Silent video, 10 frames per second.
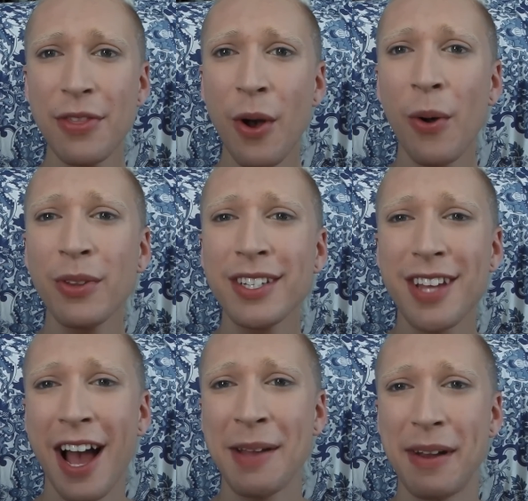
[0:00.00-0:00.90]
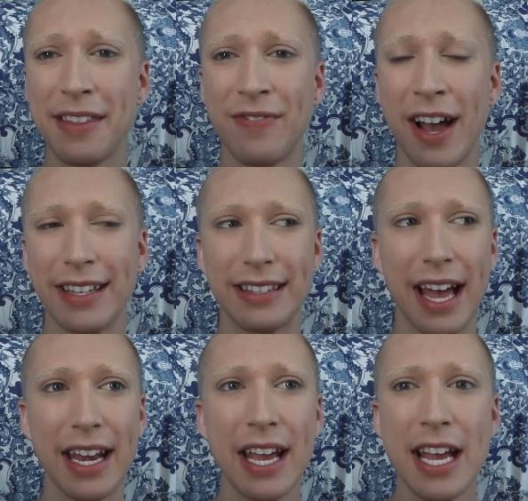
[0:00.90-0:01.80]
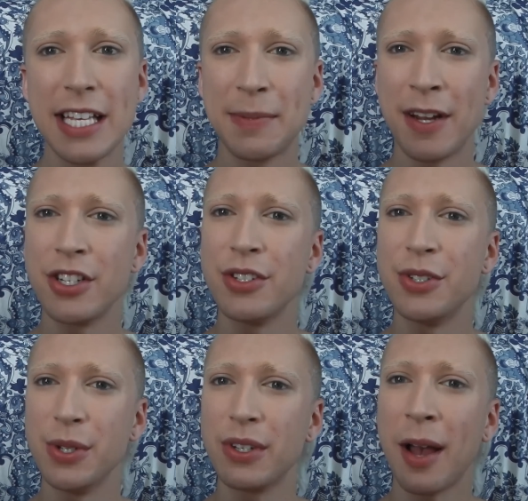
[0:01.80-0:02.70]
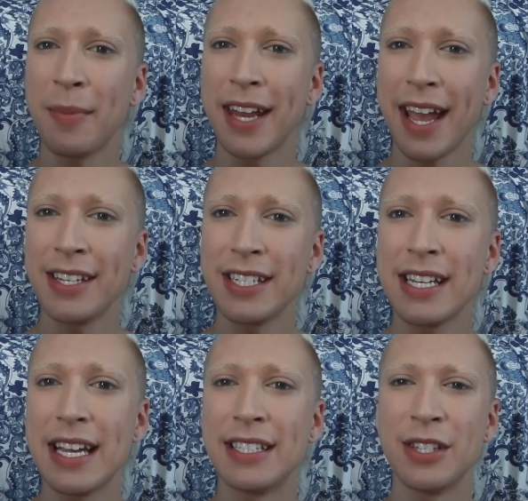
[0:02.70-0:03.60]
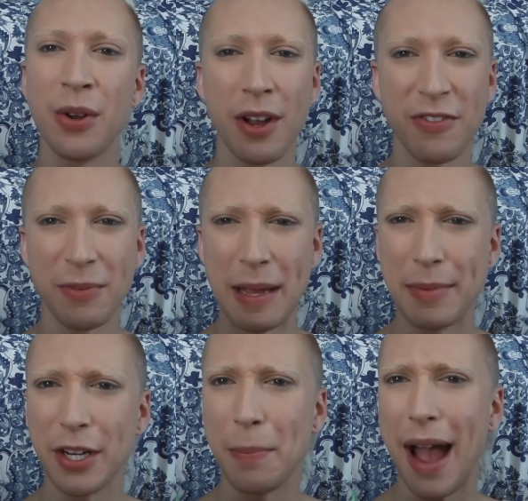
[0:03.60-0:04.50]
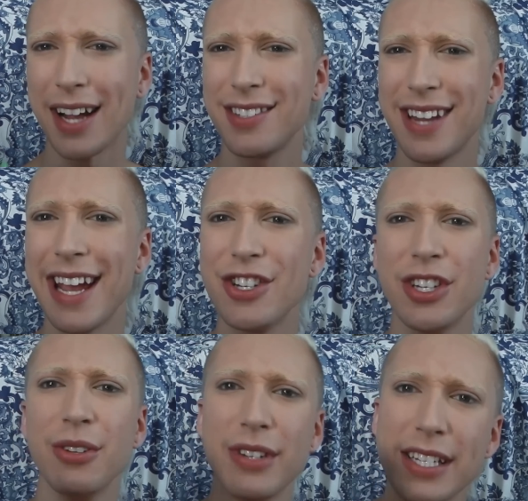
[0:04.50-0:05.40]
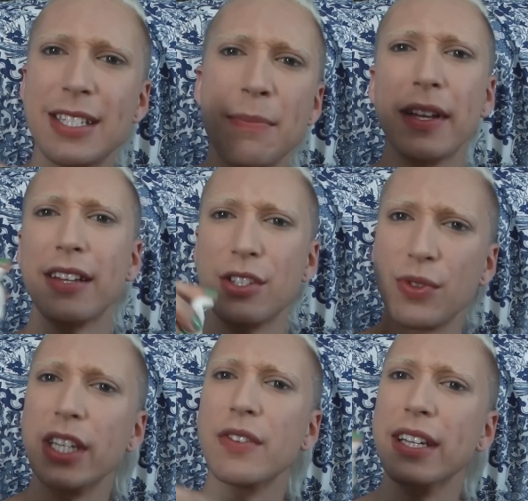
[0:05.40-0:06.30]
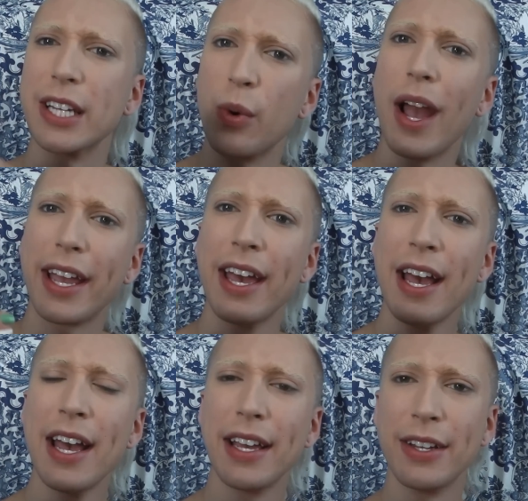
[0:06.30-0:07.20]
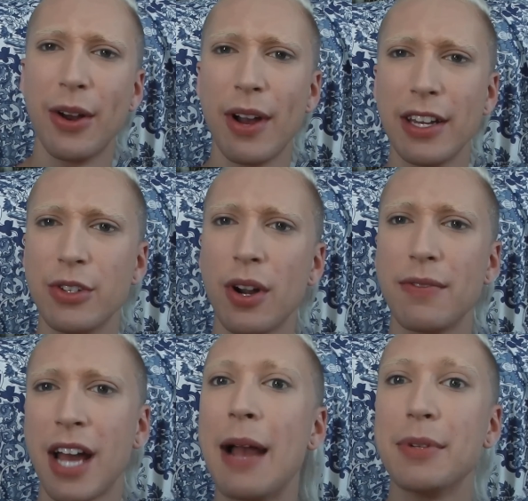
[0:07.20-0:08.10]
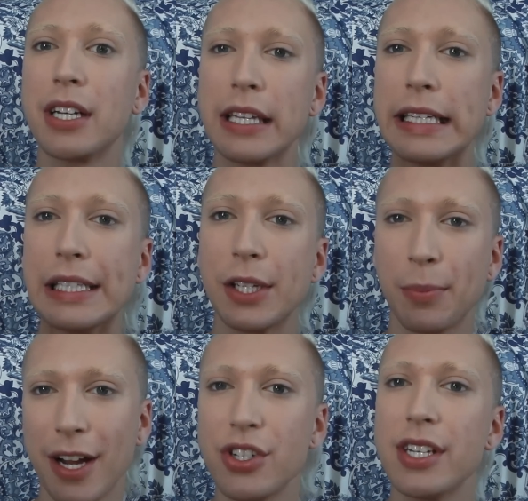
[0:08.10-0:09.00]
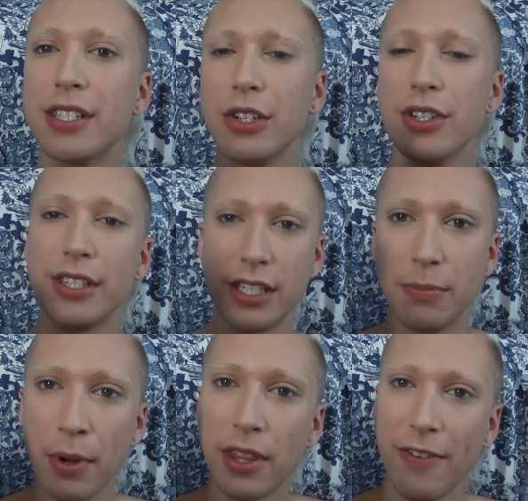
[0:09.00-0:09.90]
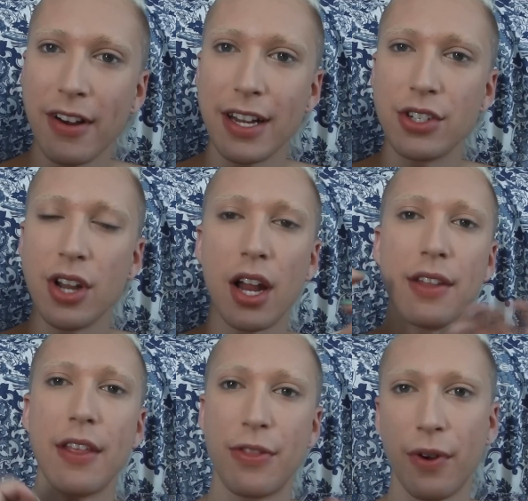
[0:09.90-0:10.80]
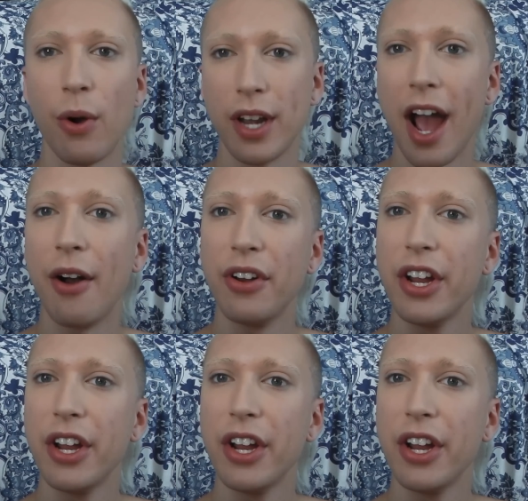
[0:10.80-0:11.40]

The only time I find that sponges do come in handy is, if you're backstage and you need something that's really, really quick, and you don't have time to clean your brushes, and you just need to put the foundation on and then throw it out.